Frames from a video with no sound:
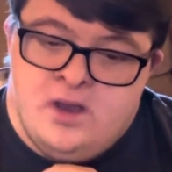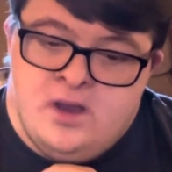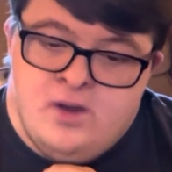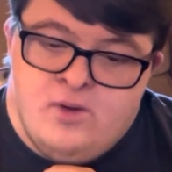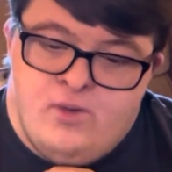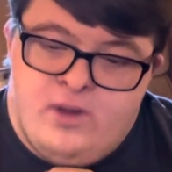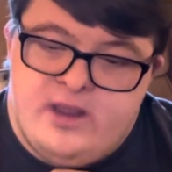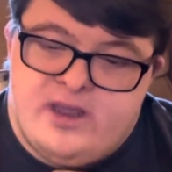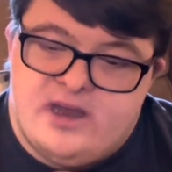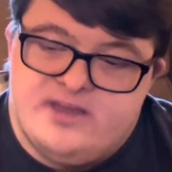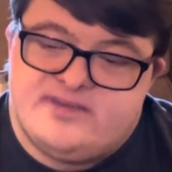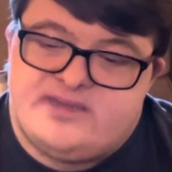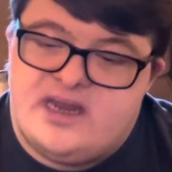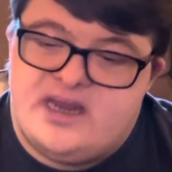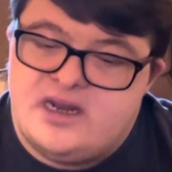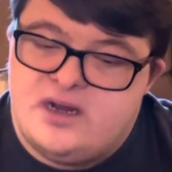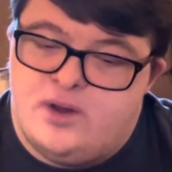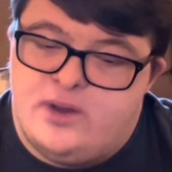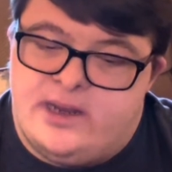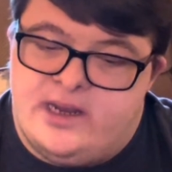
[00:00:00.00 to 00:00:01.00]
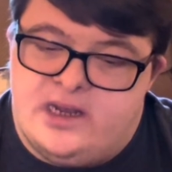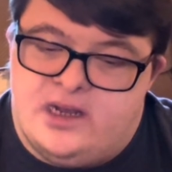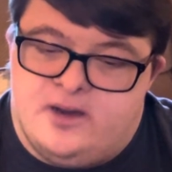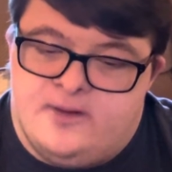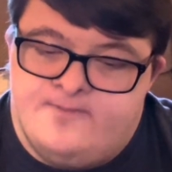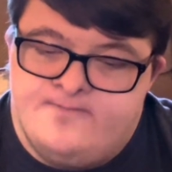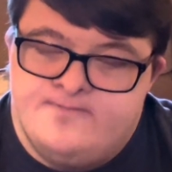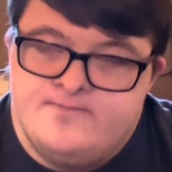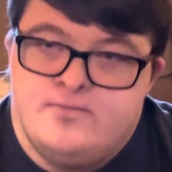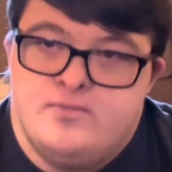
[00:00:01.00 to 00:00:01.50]
we got Kato
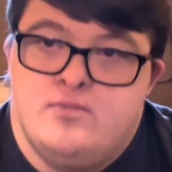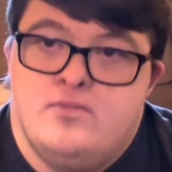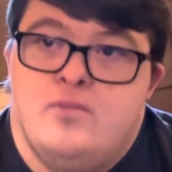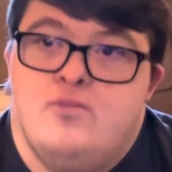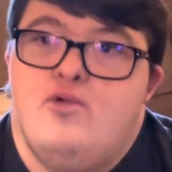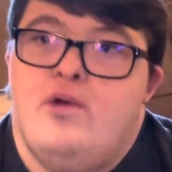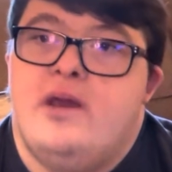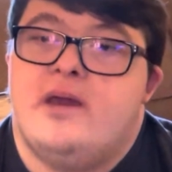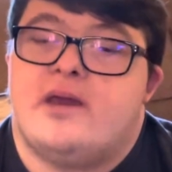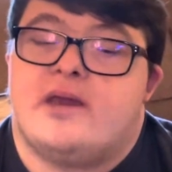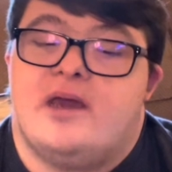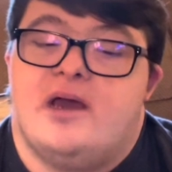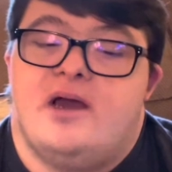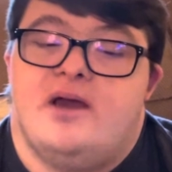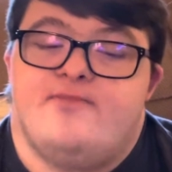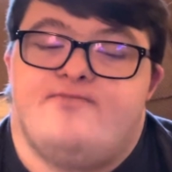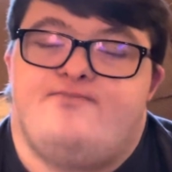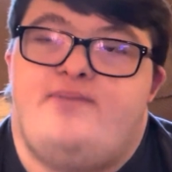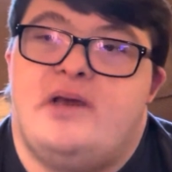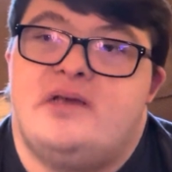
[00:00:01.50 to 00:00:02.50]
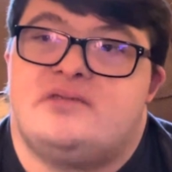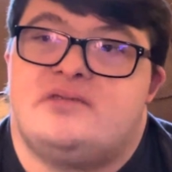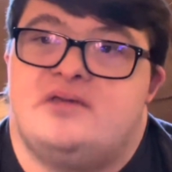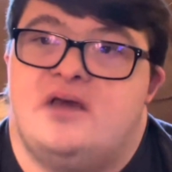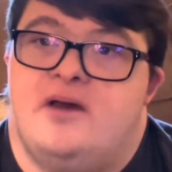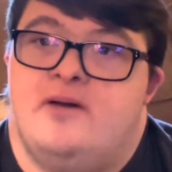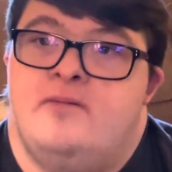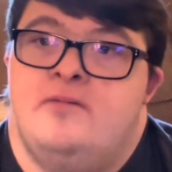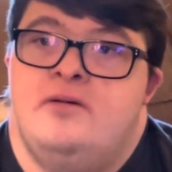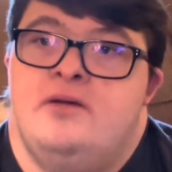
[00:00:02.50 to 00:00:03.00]
here. We got
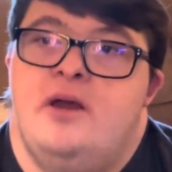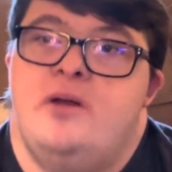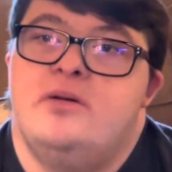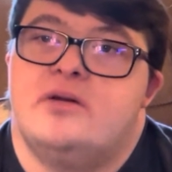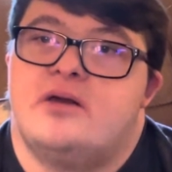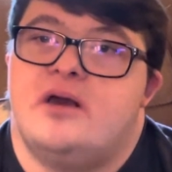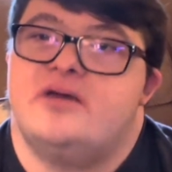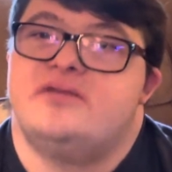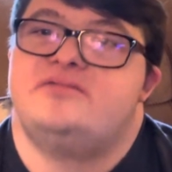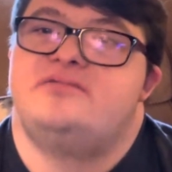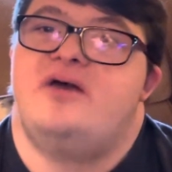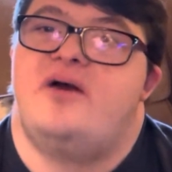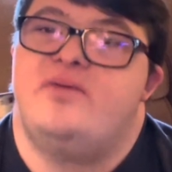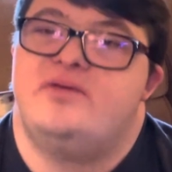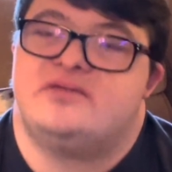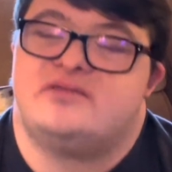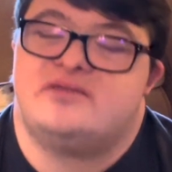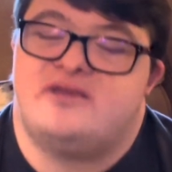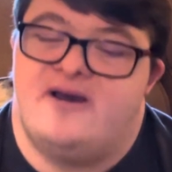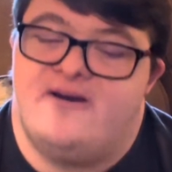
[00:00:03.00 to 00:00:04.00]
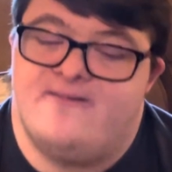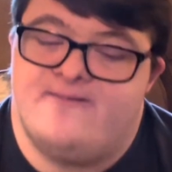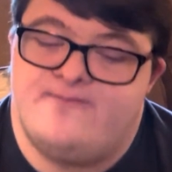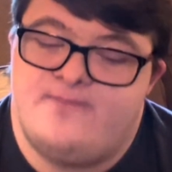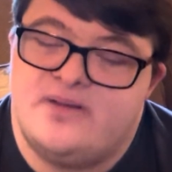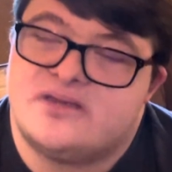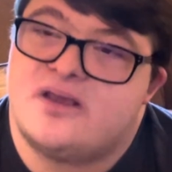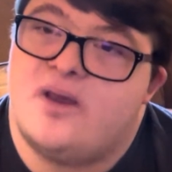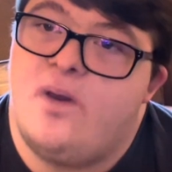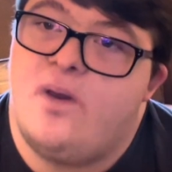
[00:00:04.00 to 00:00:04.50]
pizza. In regards to other stuff,
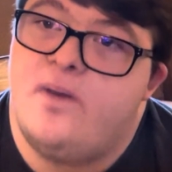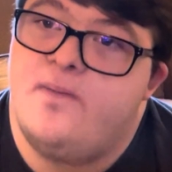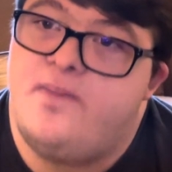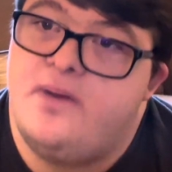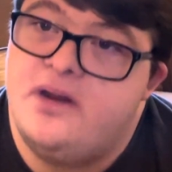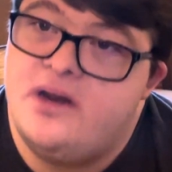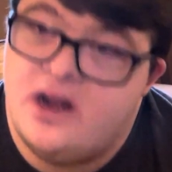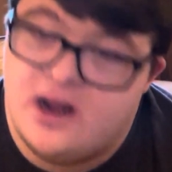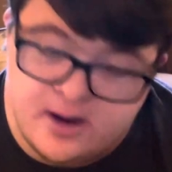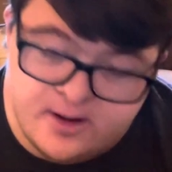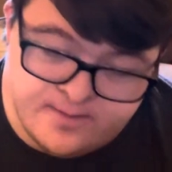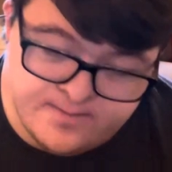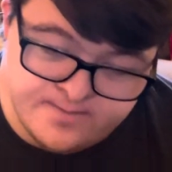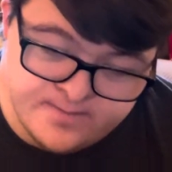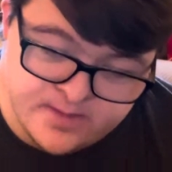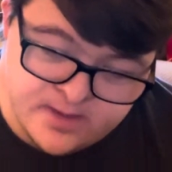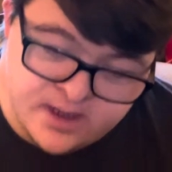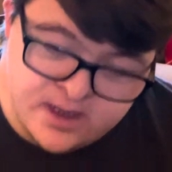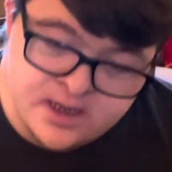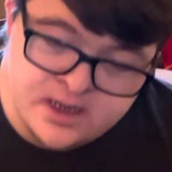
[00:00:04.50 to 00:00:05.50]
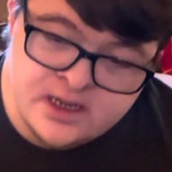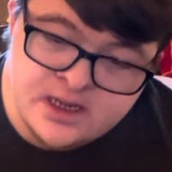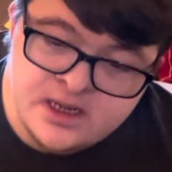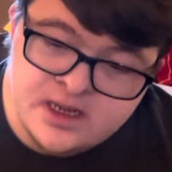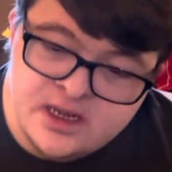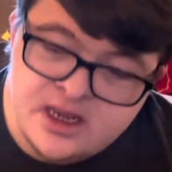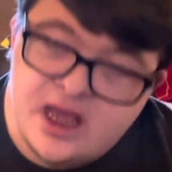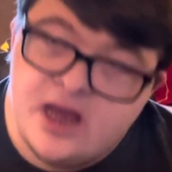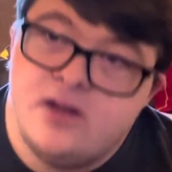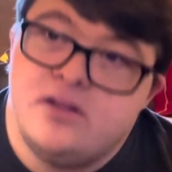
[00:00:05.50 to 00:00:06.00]
please comment below.
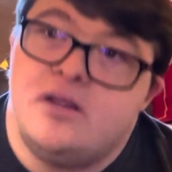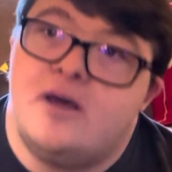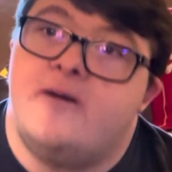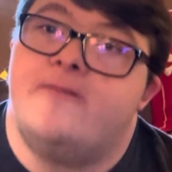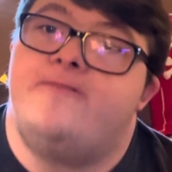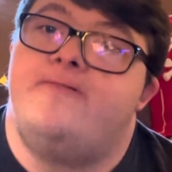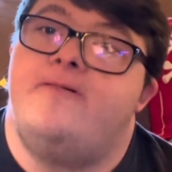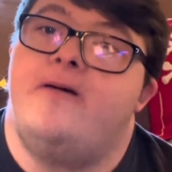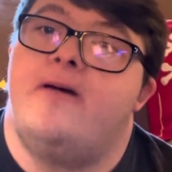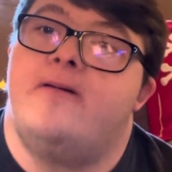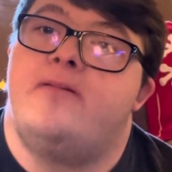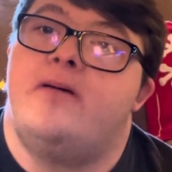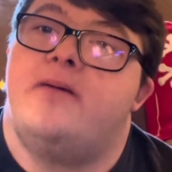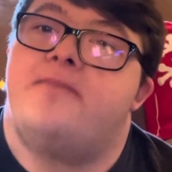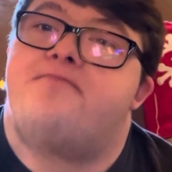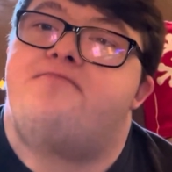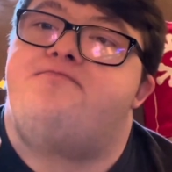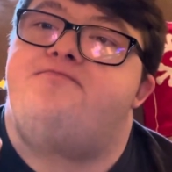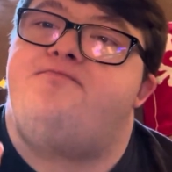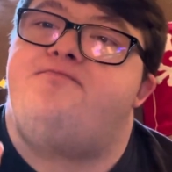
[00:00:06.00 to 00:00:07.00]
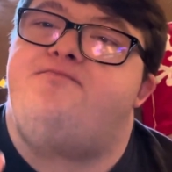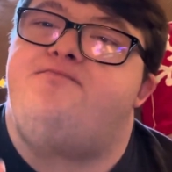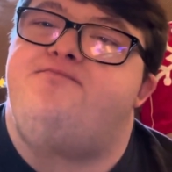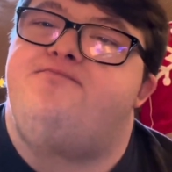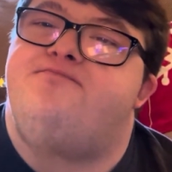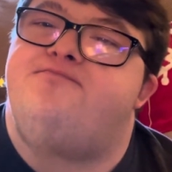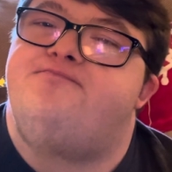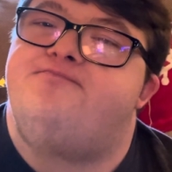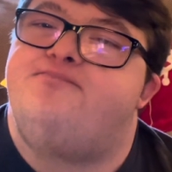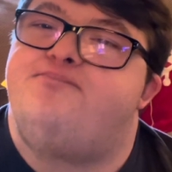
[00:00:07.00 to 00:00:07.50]
And our favorite
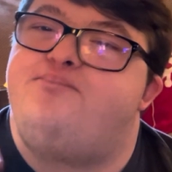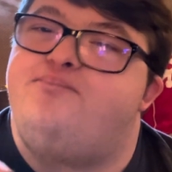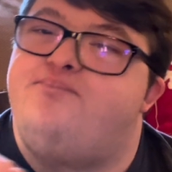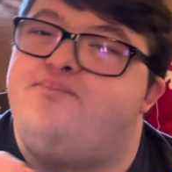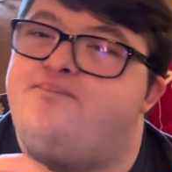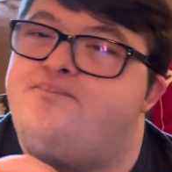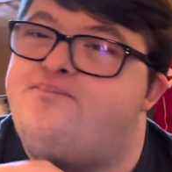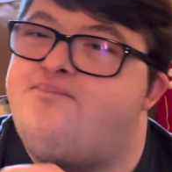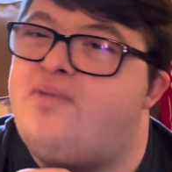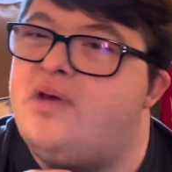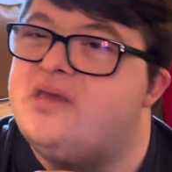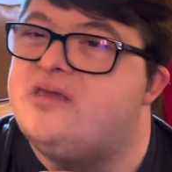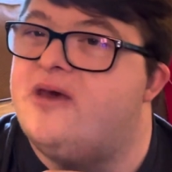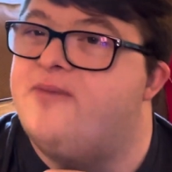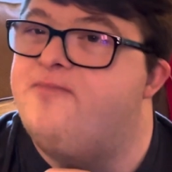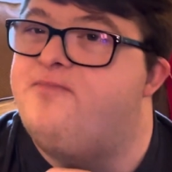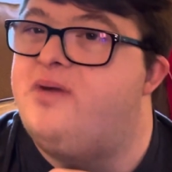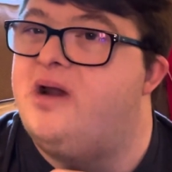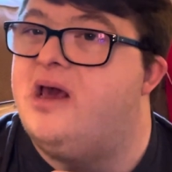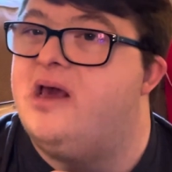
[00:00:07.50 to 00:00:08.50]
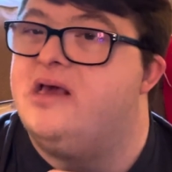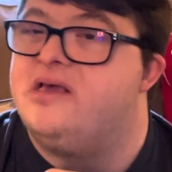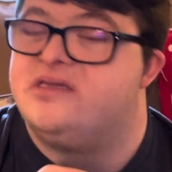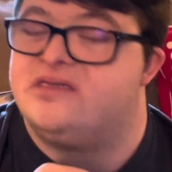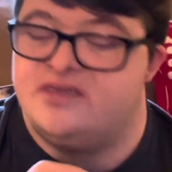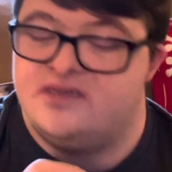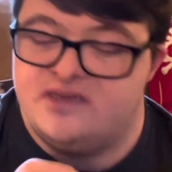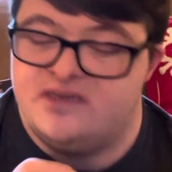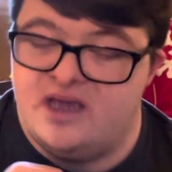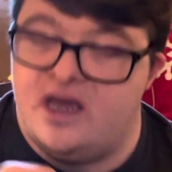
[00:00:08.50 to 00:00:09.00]
pizza
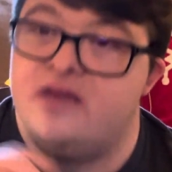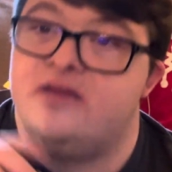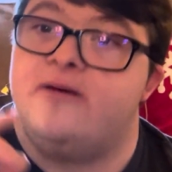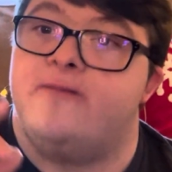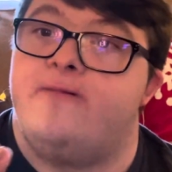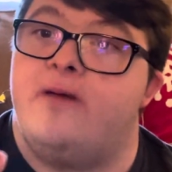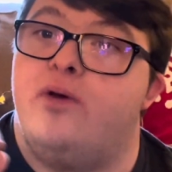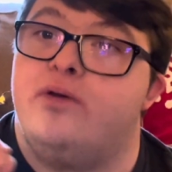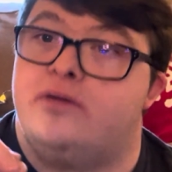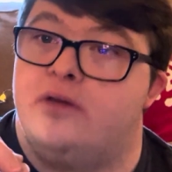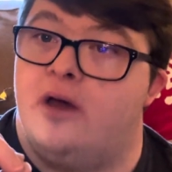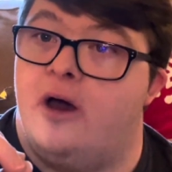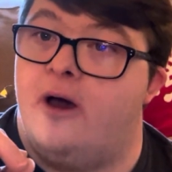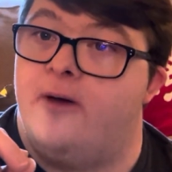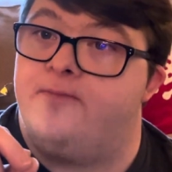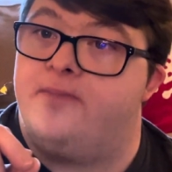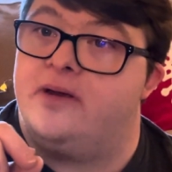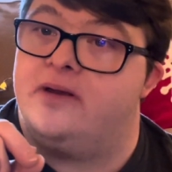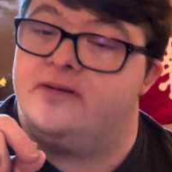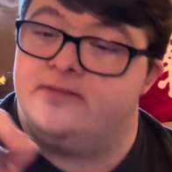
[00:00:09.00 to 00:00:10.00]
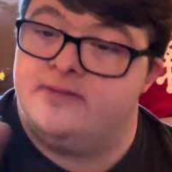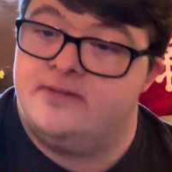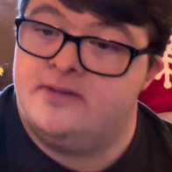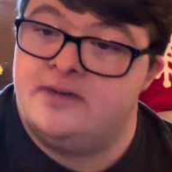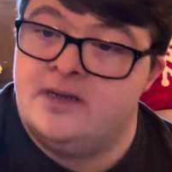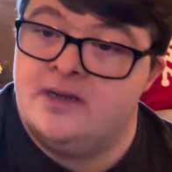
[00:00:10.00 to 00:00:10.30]
place and the very topping.